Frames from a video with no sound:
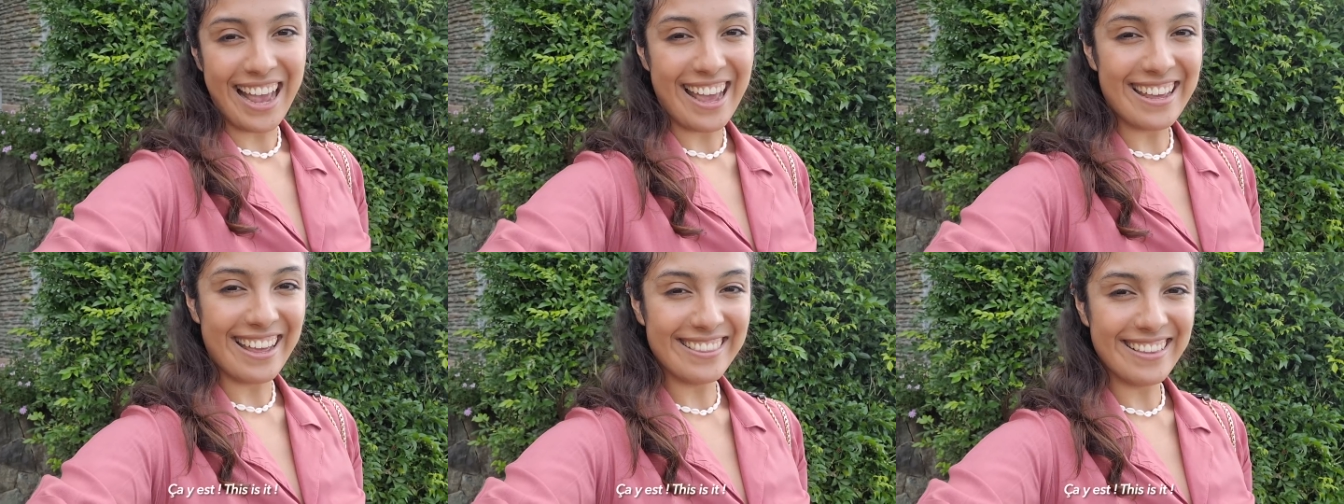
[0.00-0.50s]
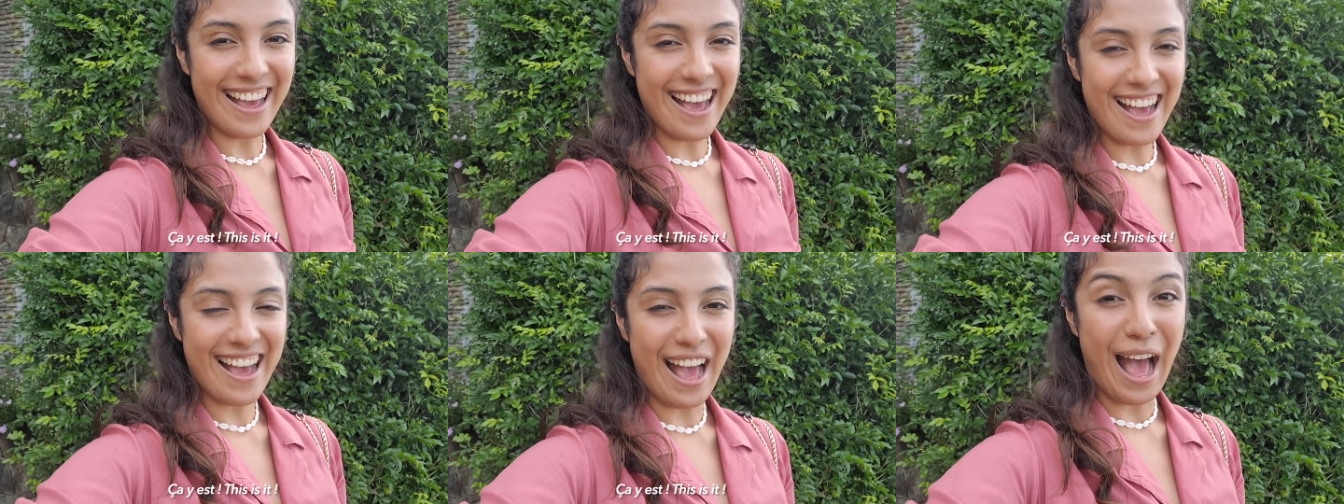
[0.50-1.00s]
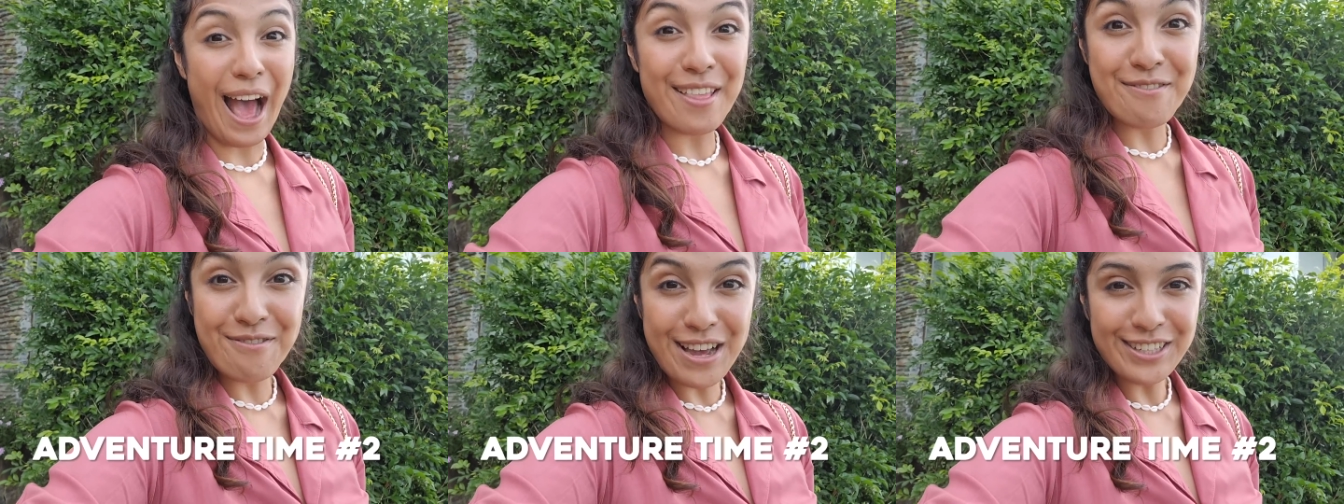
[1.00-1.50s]
ayan na,
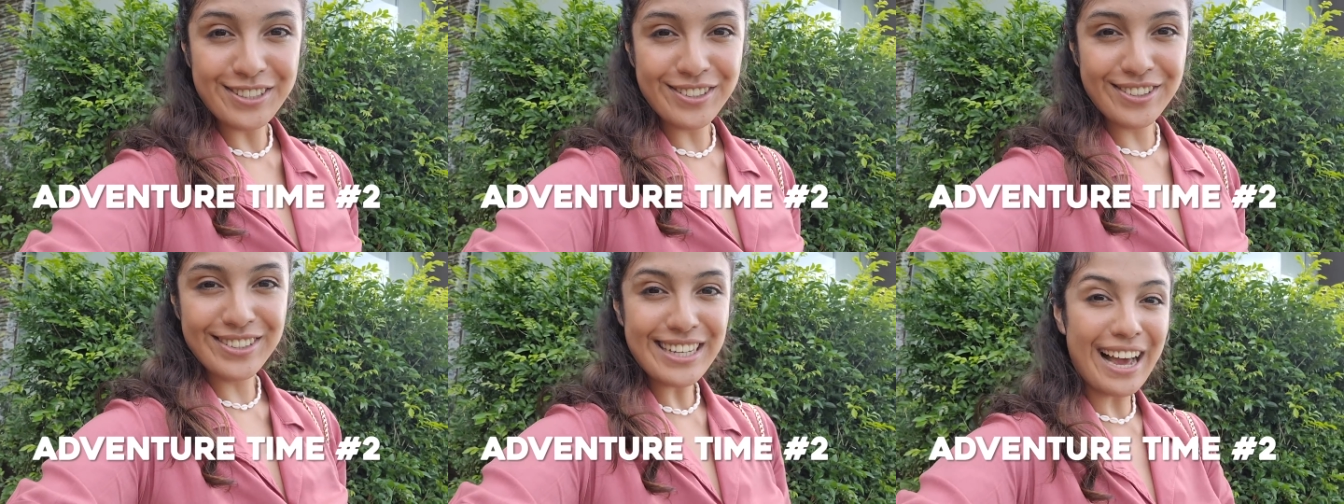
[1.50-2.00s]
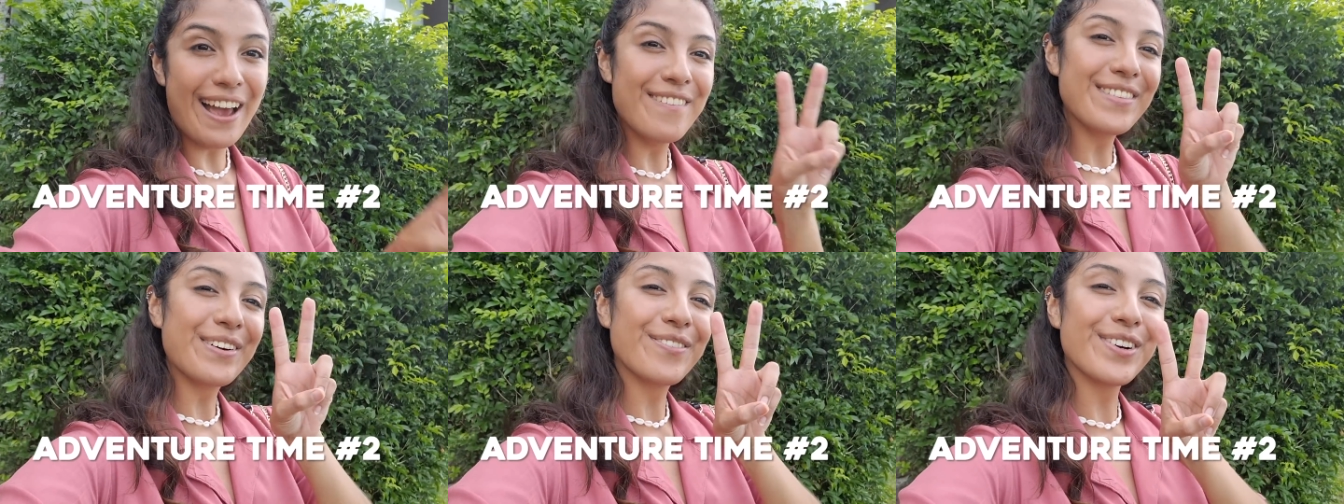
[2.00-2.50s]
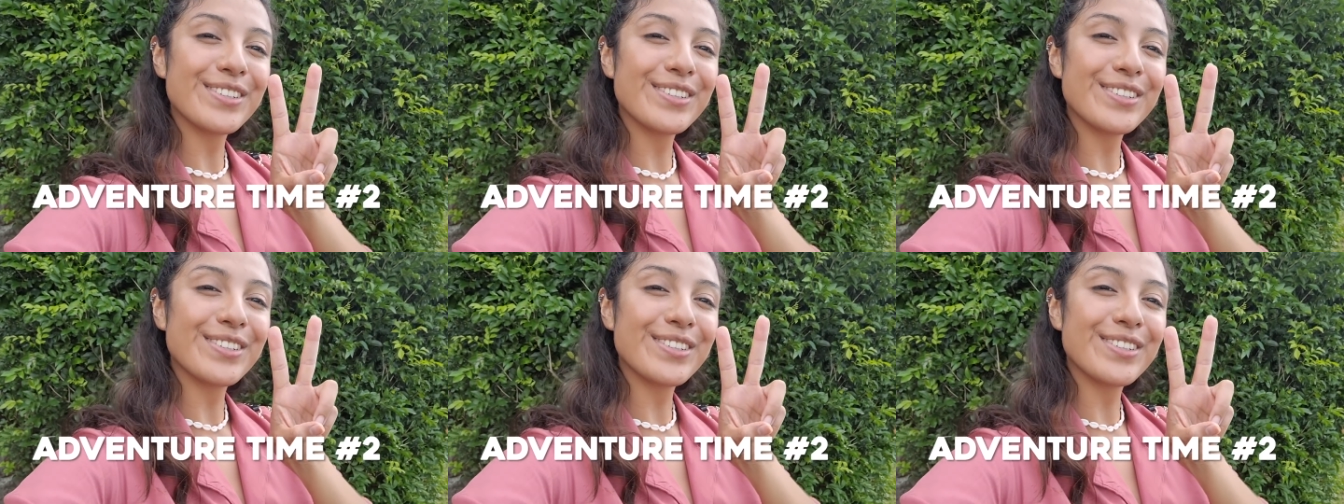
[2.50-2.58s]
adventure time number